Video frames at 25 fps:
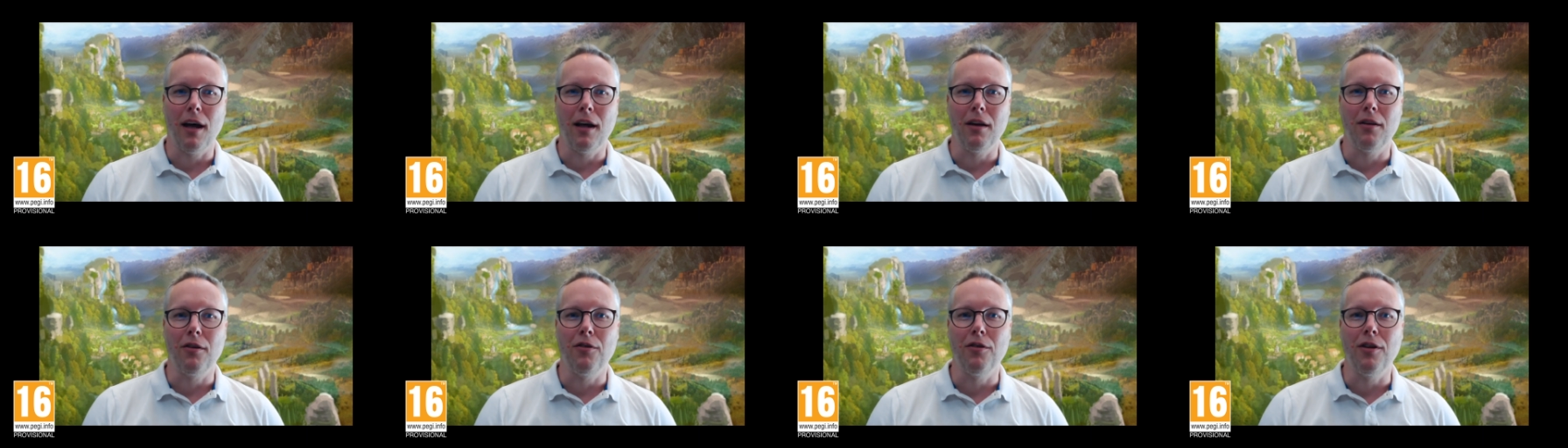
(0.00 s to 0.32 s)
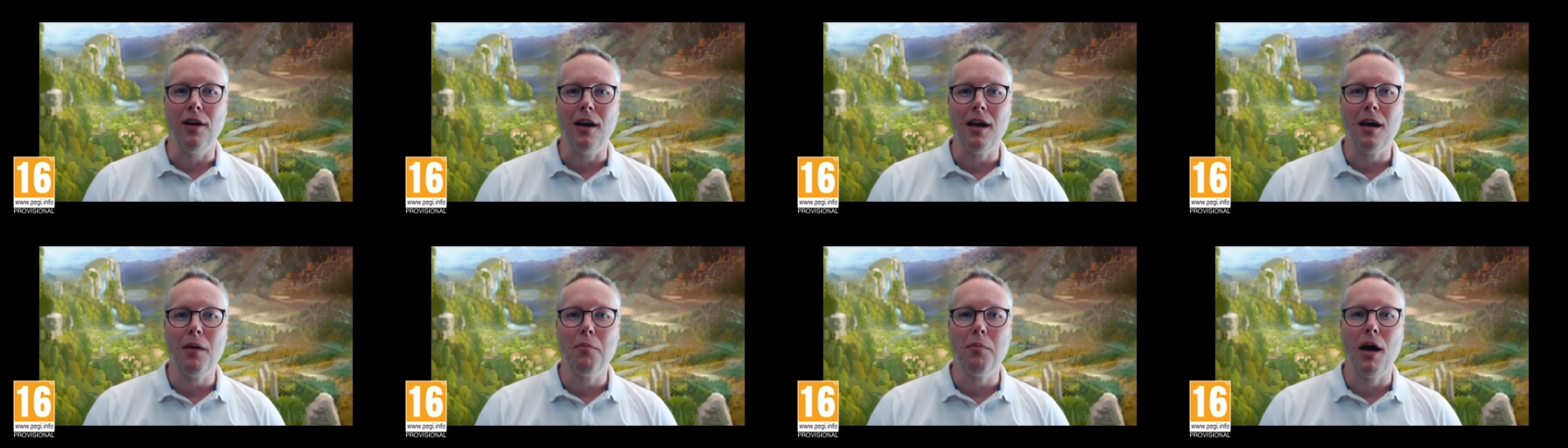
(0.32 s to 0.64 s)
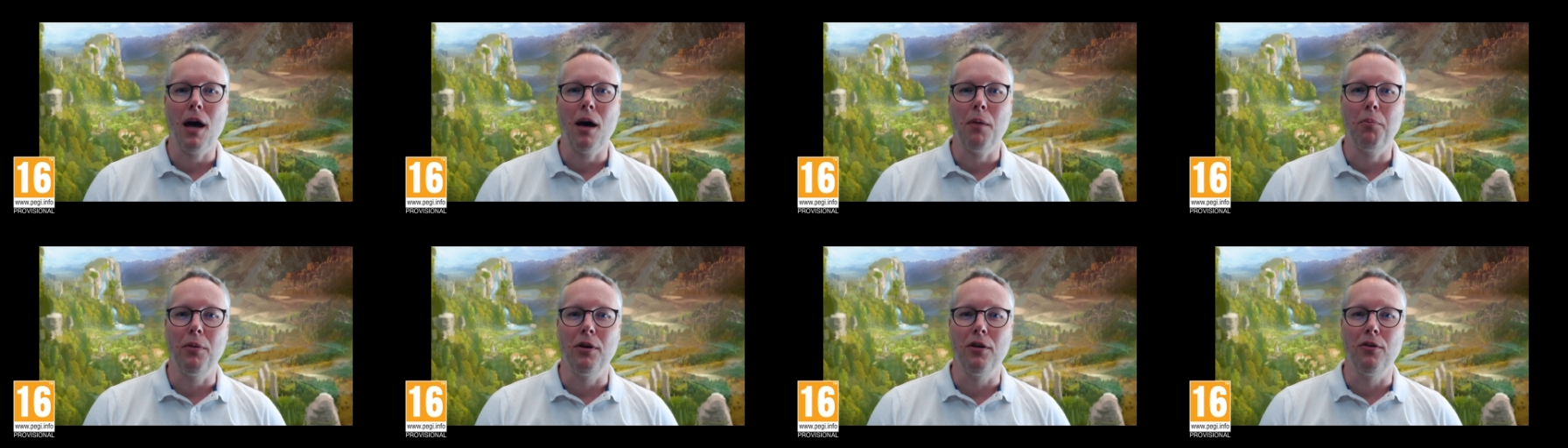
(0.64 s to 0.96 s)
and today I'm
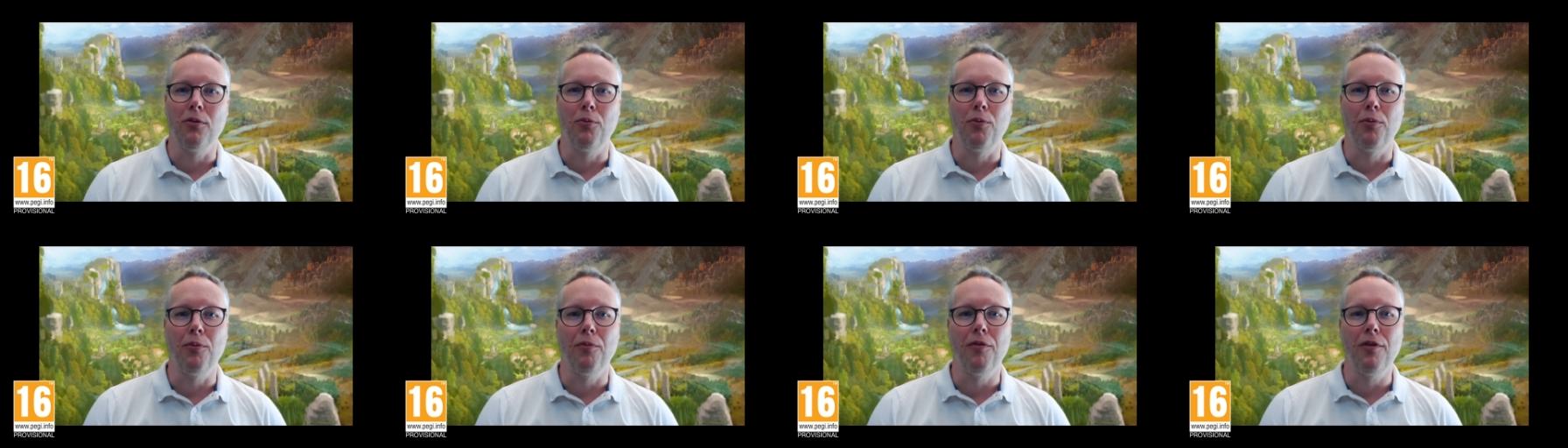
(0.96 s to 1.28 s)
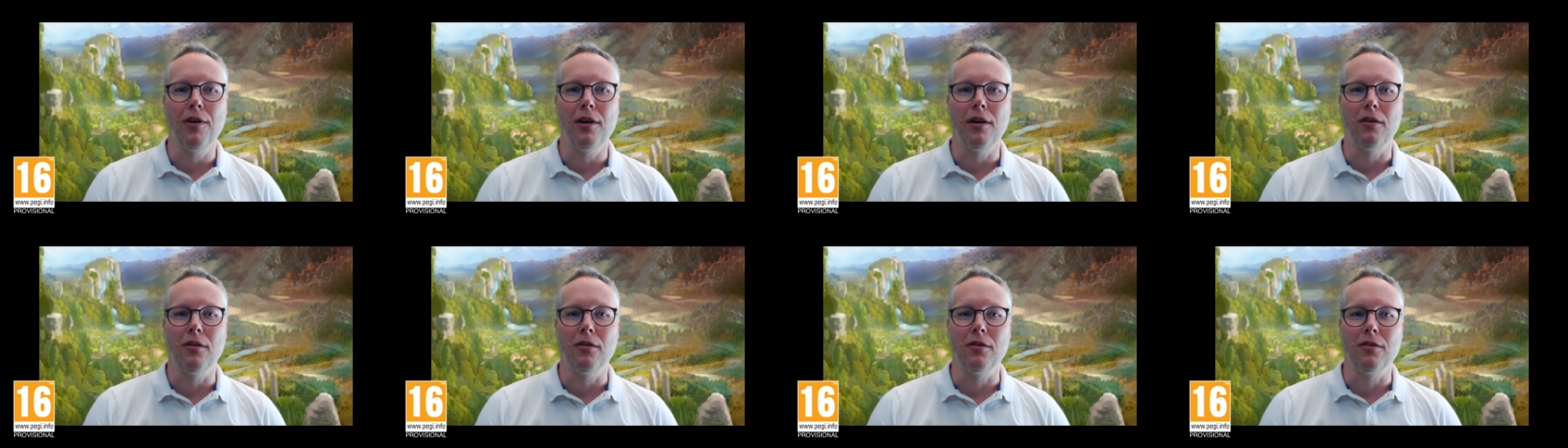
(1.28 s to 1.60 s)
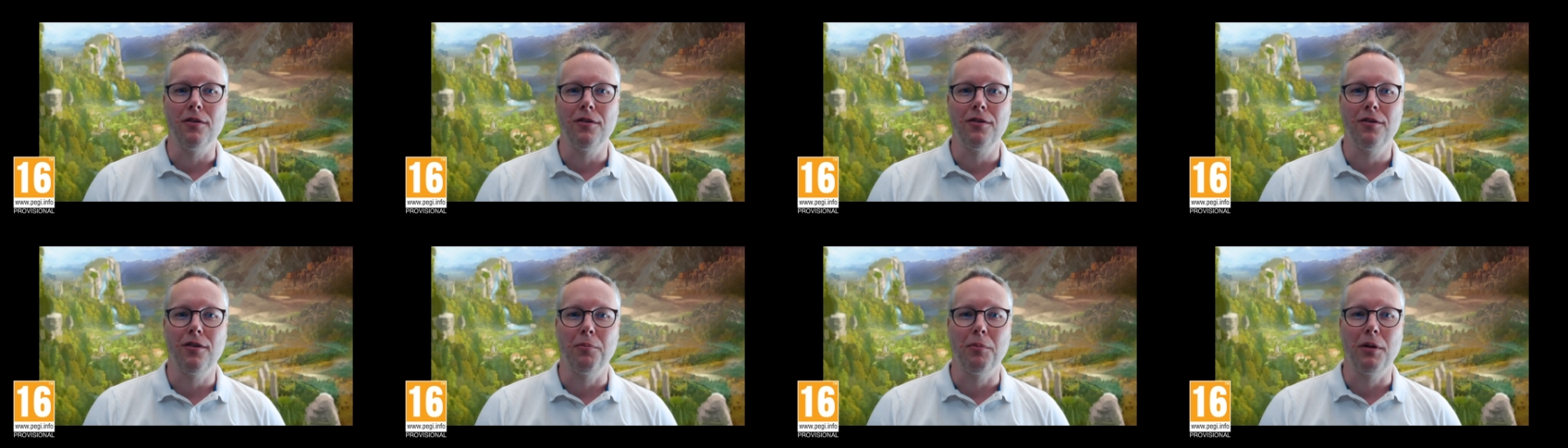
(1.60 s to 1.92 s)
happy to reveal
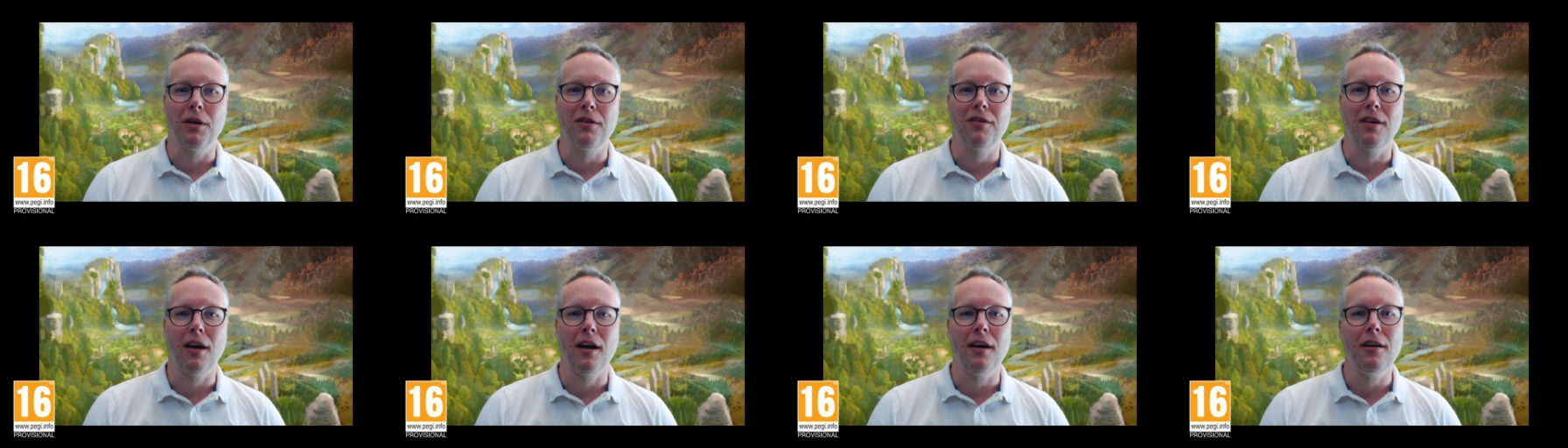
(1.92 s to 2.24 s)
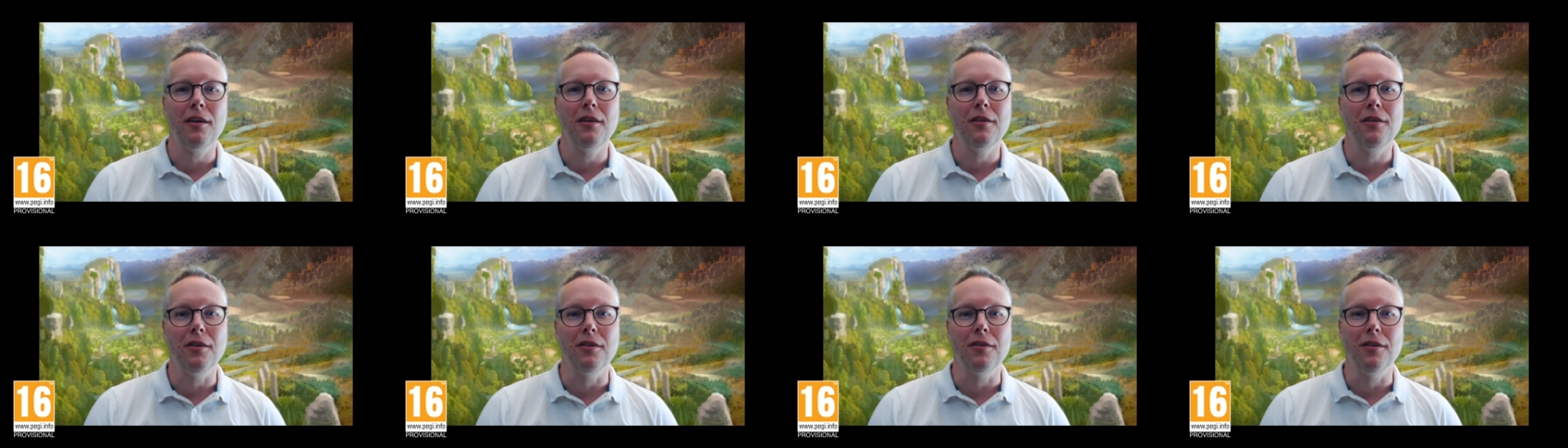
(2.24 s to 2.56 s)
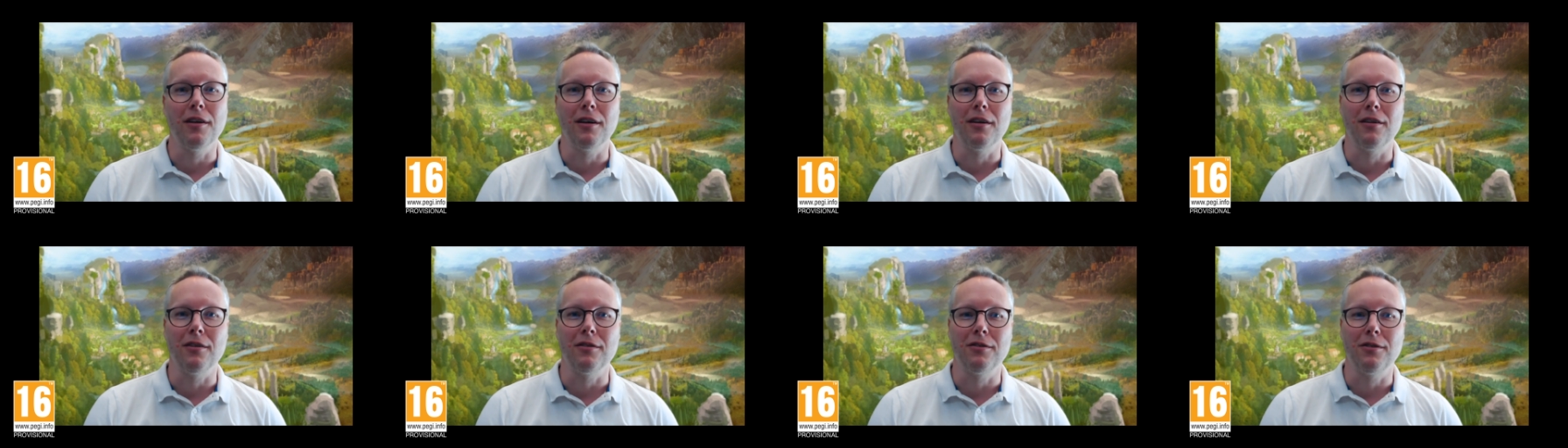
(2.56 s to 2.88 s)
some exciting
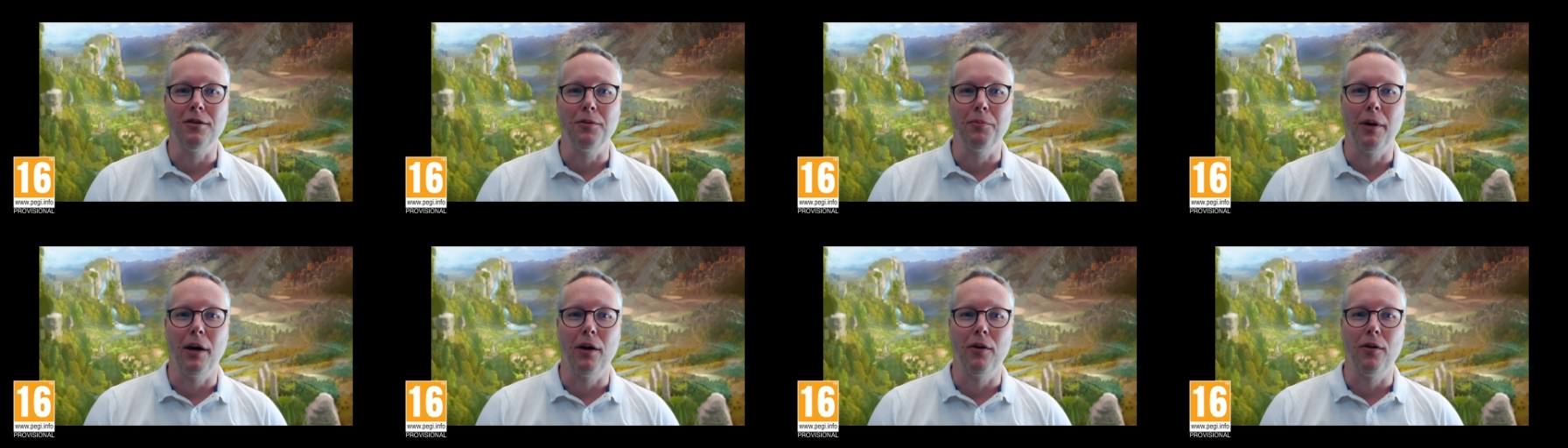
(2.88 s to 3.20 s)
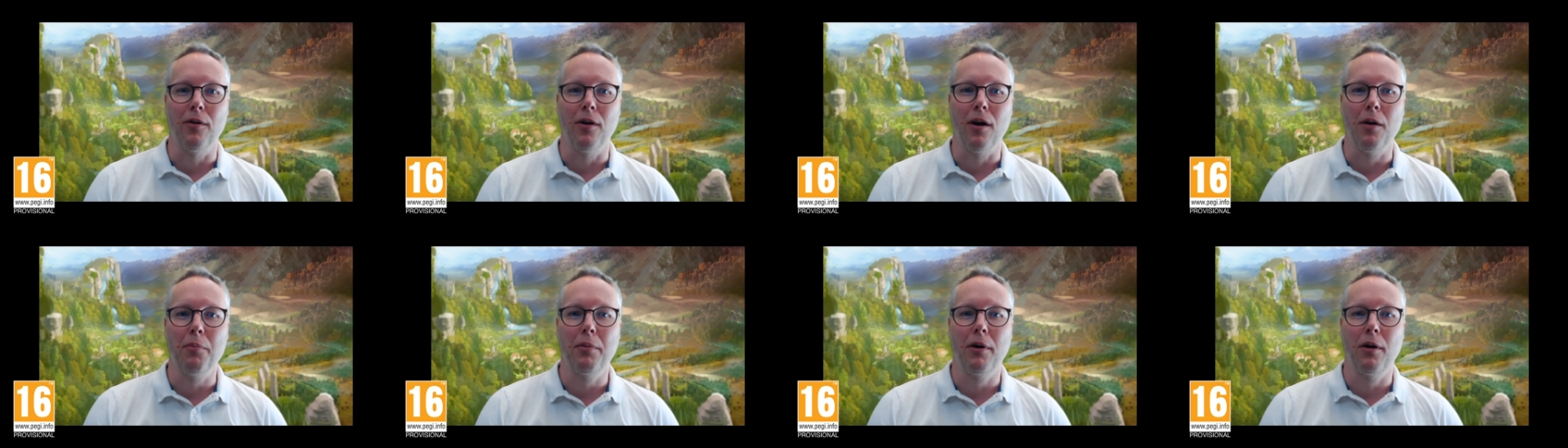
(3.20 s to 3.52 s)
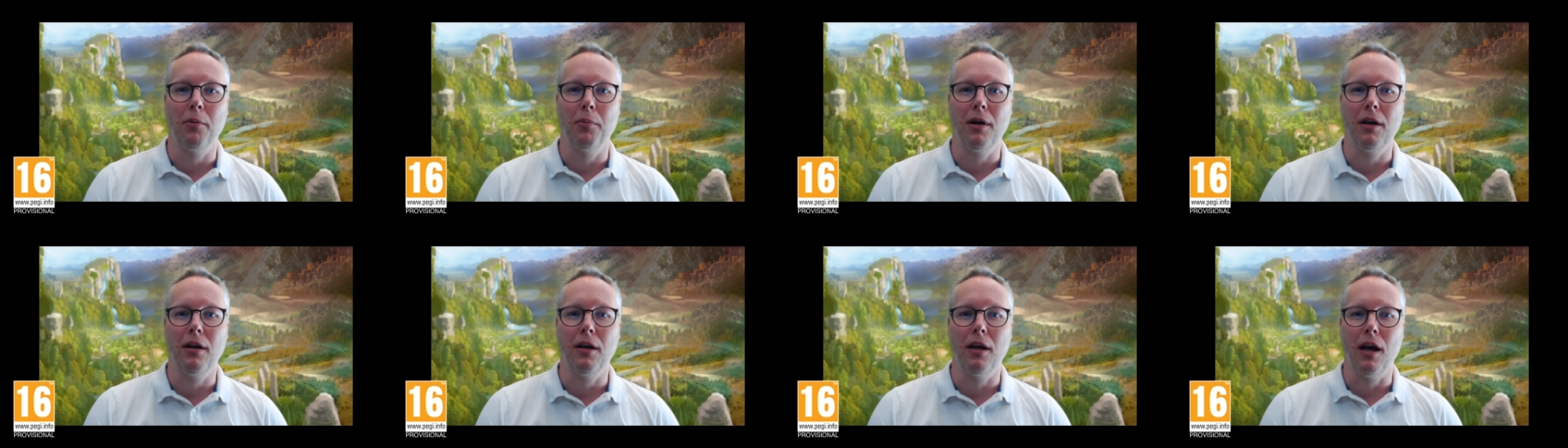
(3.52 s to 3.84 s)
details about our
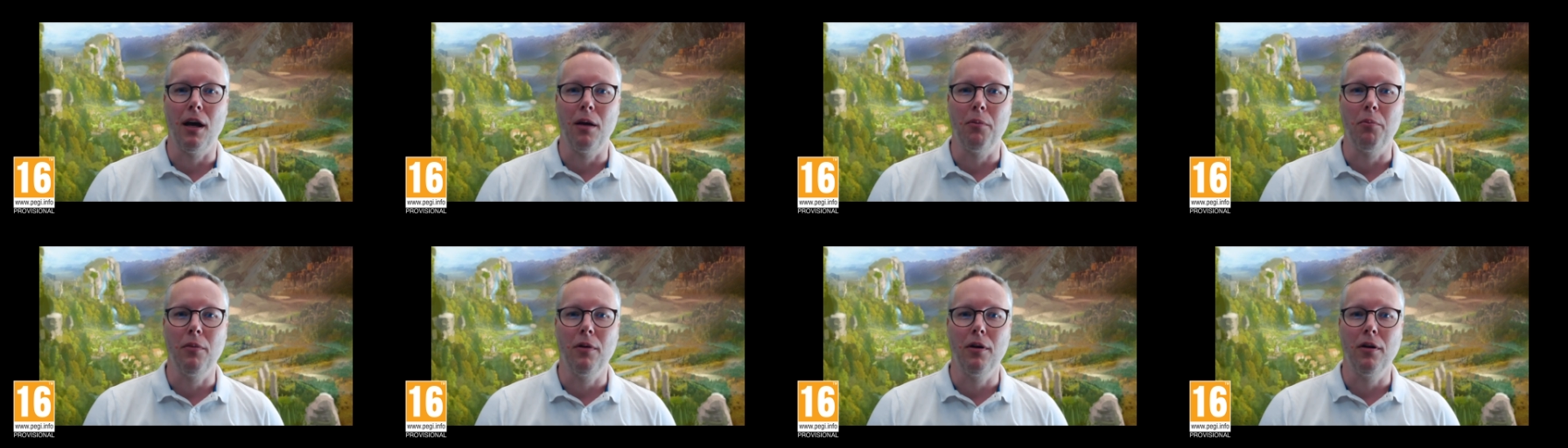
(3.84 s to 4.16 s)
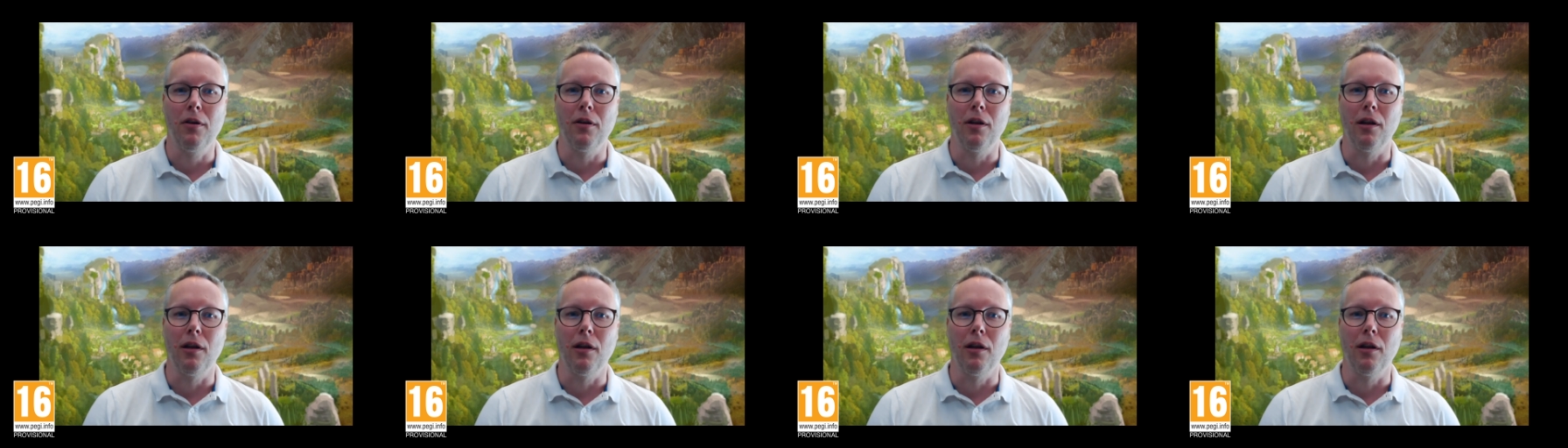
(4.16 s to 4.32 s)
upcoming game,